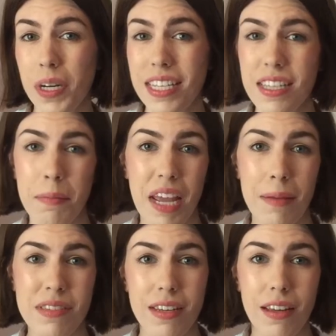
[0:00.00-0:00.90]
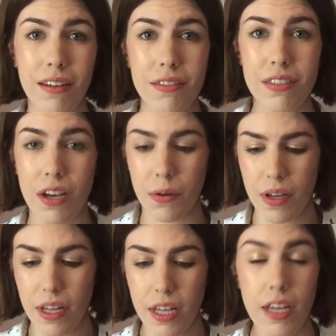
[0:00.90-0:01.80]
some names in here, so
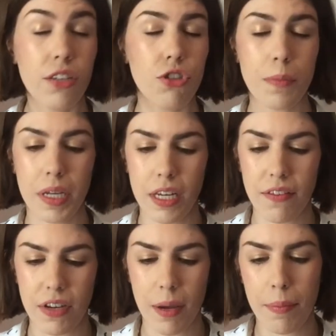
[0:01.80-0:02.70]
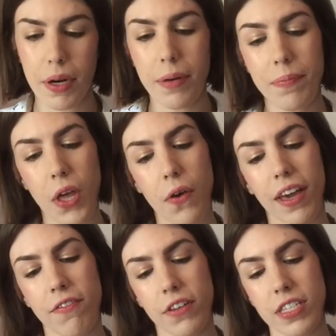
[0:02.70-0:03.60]
should be an even number.
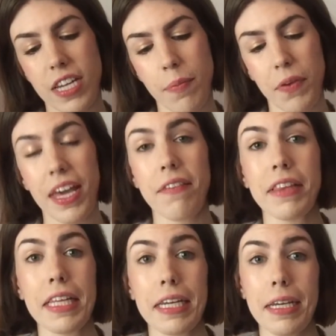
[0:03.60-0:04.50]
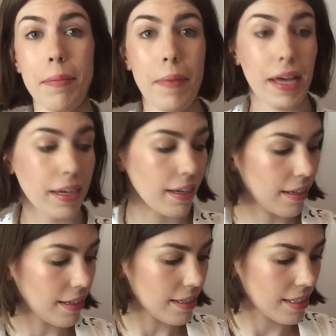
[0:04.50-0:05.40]
Okay, first up we have Lydia
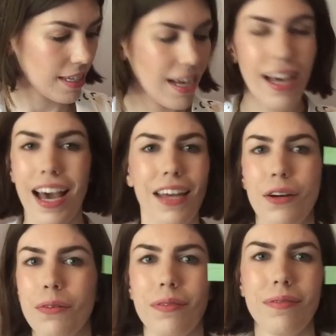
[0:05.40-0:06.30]
Bennet. I'm